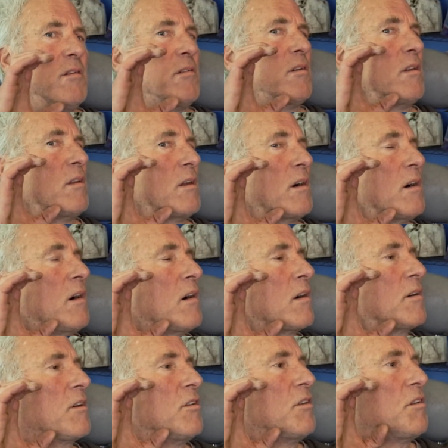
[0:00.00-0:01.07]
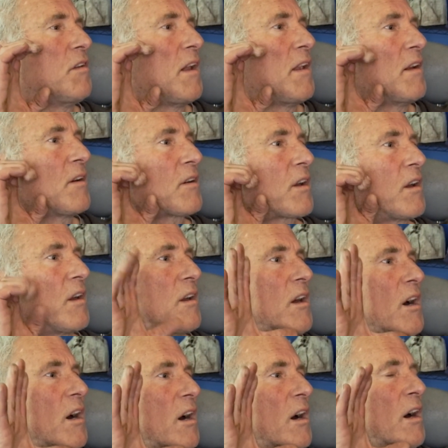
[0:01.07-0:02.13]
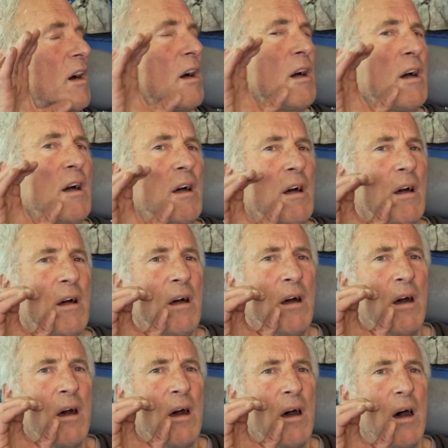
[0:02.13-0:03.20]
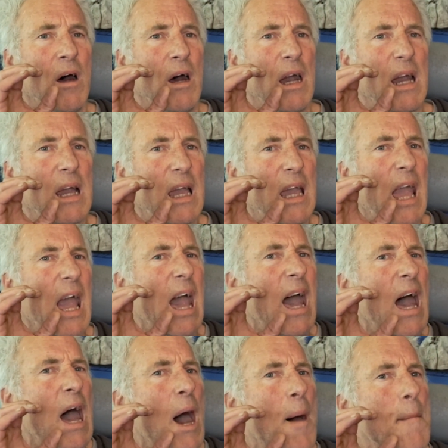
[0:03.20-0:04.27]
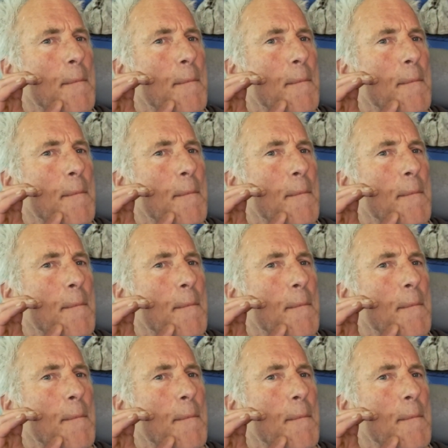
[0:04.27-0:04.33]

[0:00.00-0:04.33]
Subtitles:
See the hard G down there? G. Gap